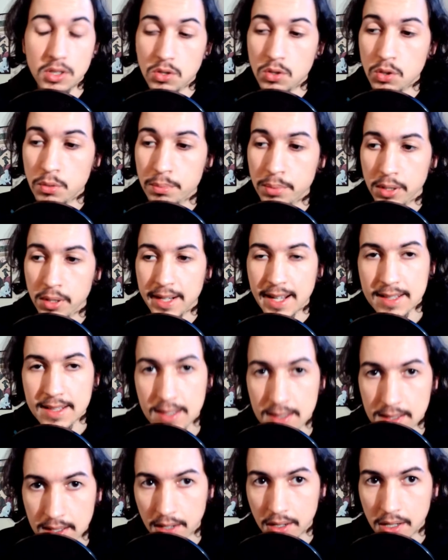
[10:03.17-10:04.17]
super
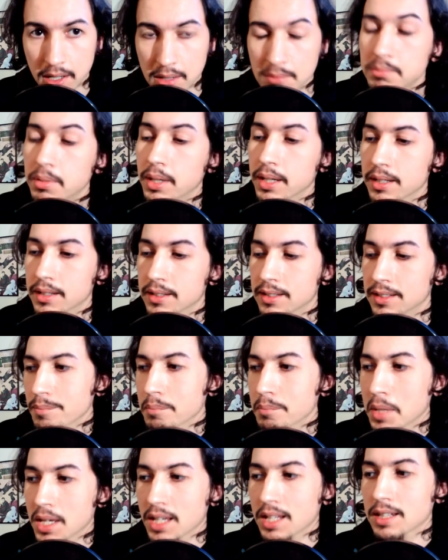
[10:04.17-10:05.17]
necessary, but
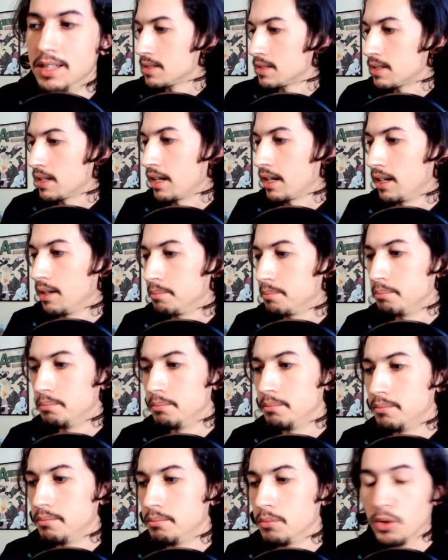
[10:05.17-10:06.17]
made setup
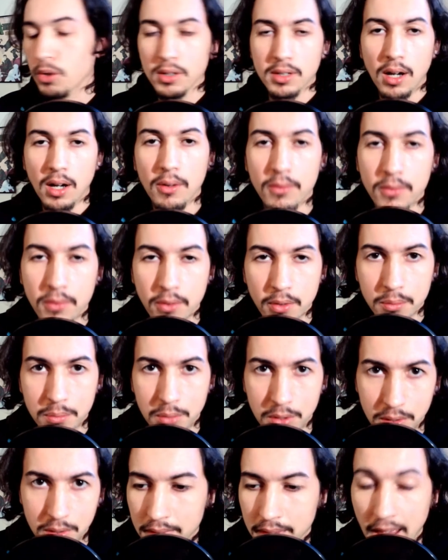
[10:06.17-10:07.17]
more comfortable,